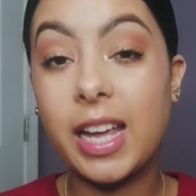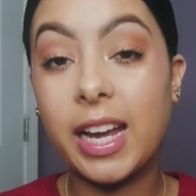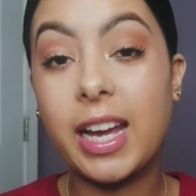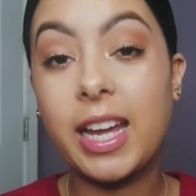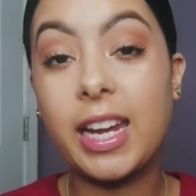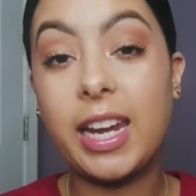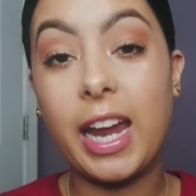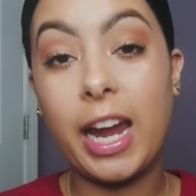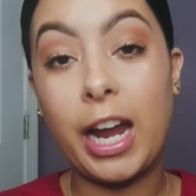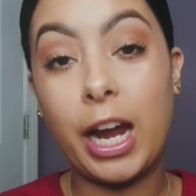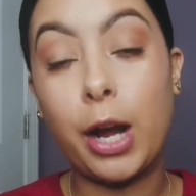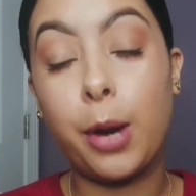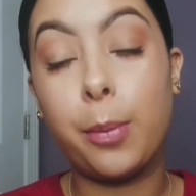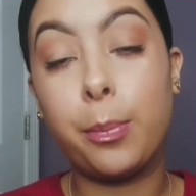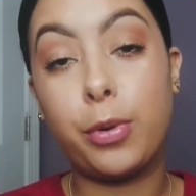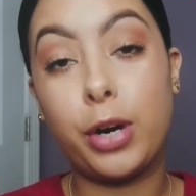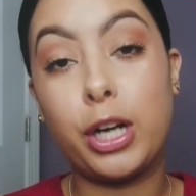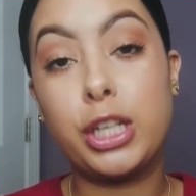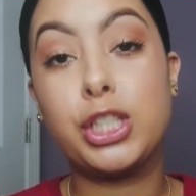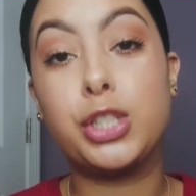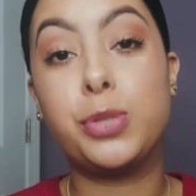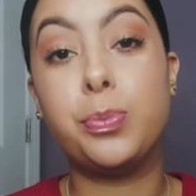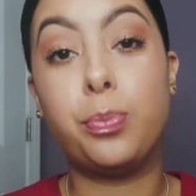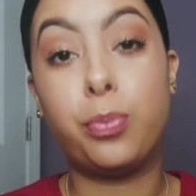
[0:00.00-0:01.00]
like an
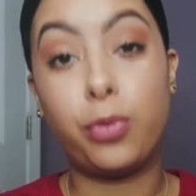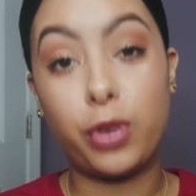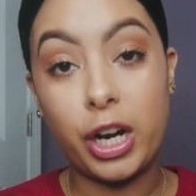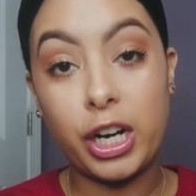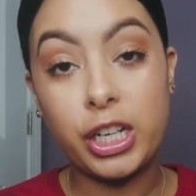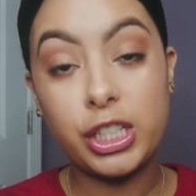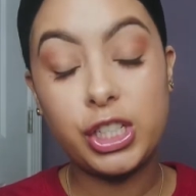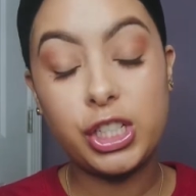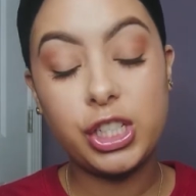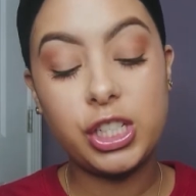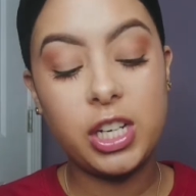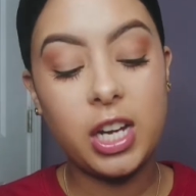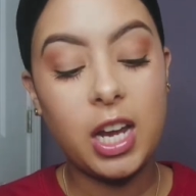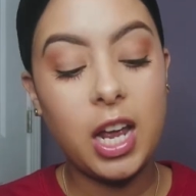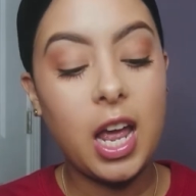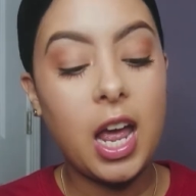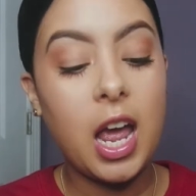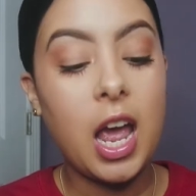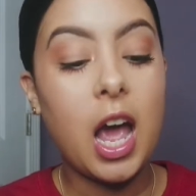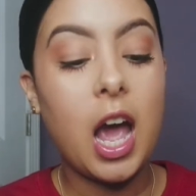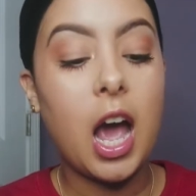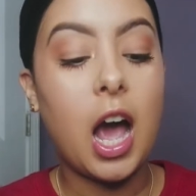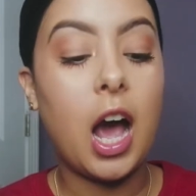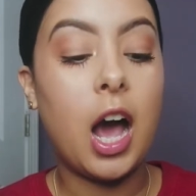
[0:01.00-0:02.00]
airbrush brush.
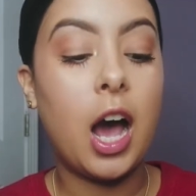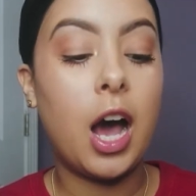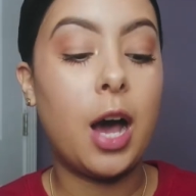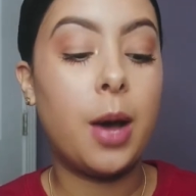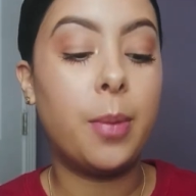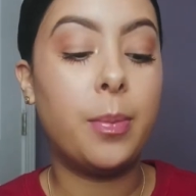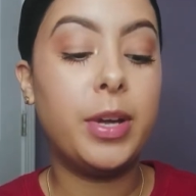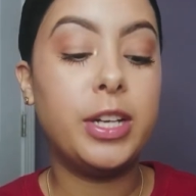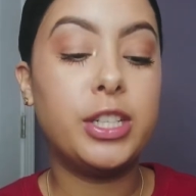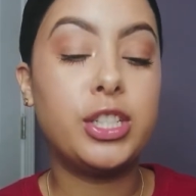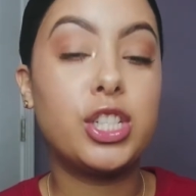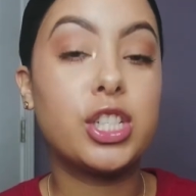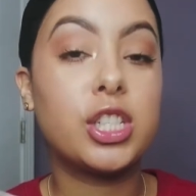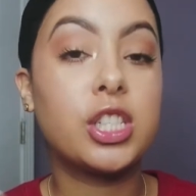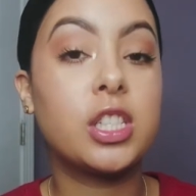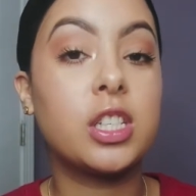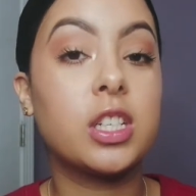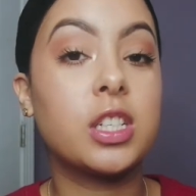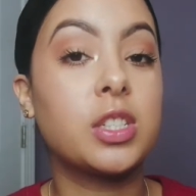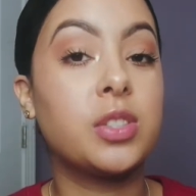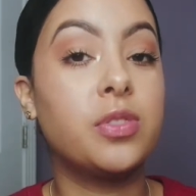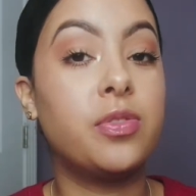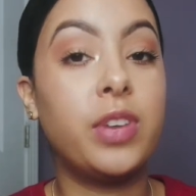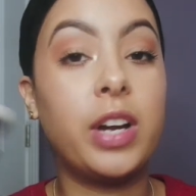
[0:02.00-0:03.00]
It just
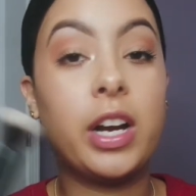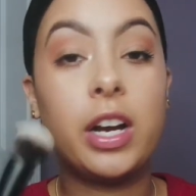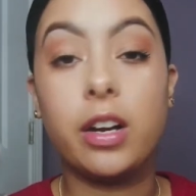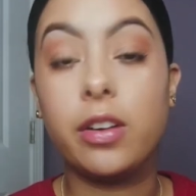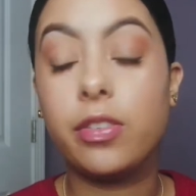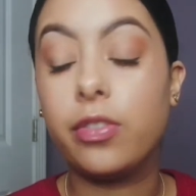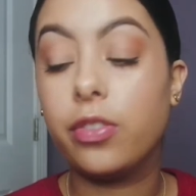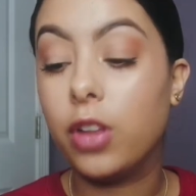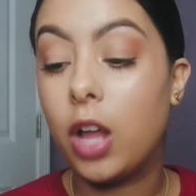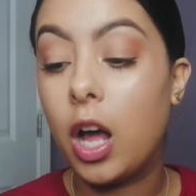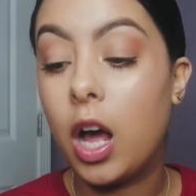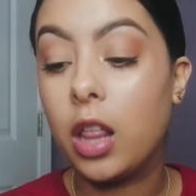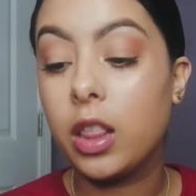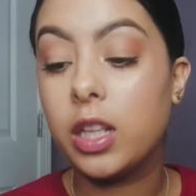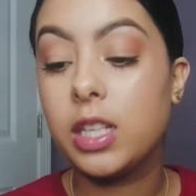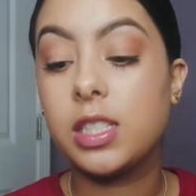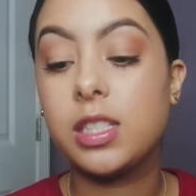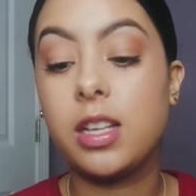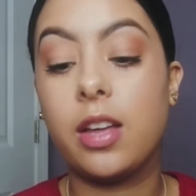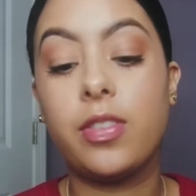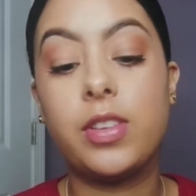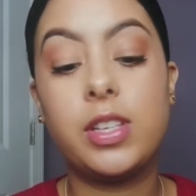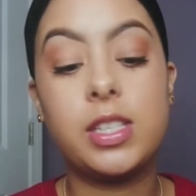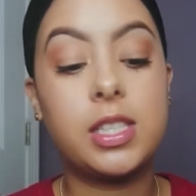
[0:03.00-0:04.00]
looks very
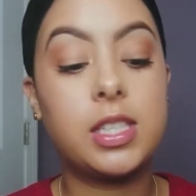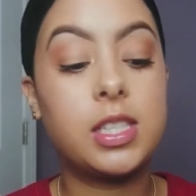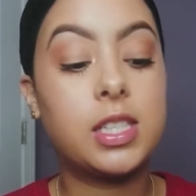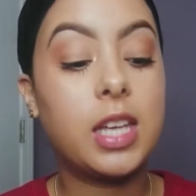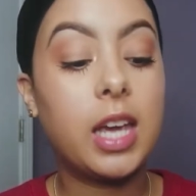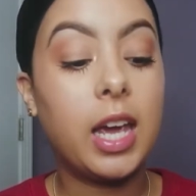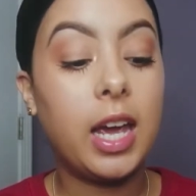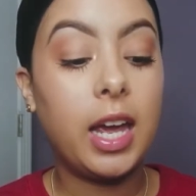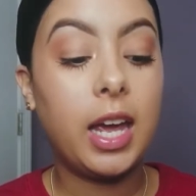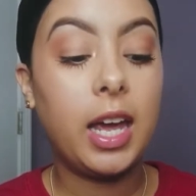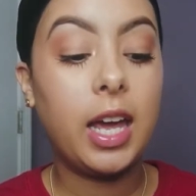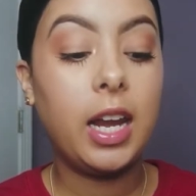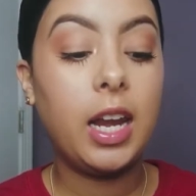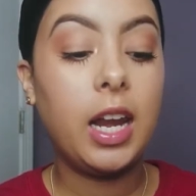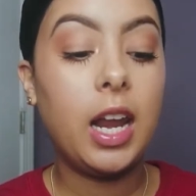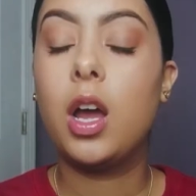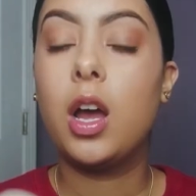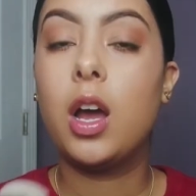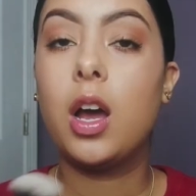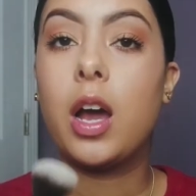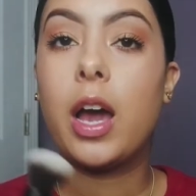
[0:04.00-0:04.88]
flawless on the skin.